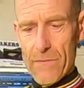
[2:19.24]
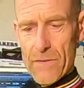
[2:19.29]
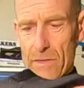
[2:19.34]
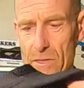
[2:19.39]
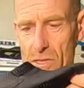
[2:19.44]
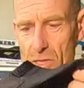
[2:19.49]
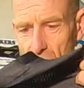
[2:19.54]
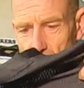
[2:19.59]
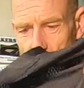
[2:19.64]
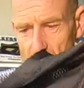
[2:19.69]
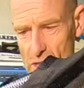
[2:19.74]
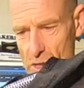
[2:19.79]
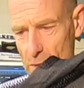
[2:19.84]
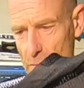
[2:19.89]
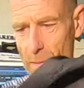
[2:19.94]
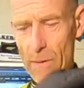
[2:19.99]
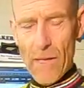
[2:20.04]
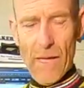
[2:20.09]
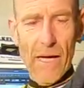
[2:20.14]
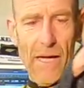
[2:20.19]

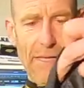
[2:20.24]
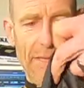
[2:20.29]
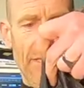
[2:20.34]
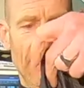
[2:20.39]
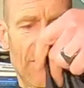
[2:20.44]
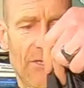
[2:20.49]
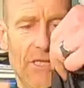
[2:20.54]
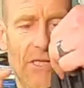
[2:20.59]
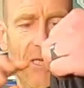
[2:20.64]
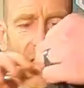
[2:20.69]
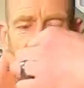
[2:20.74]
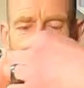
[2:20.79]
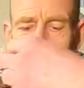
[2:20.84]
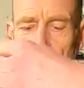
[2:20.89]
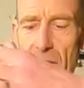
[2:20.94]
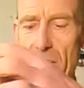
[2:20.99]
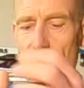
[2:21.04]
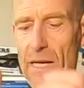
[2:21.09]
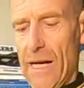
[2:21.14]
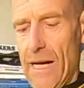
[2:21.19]
super light
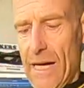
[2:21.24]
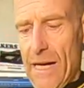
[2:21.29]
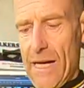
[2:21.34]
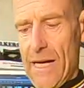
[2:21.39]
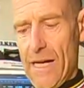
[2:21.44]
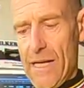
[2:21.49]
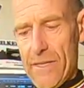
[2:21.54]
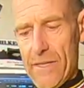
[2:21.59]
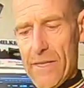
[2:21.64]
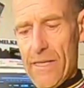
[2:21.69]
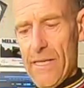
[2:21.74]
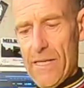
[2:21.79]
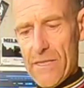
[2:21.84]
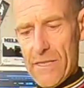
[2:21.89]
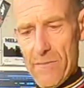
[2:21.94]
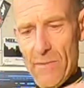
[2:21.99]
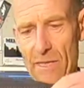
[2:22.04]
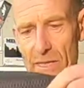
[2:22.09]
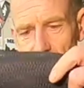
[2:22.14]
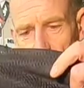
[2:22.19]
jersey, and as you might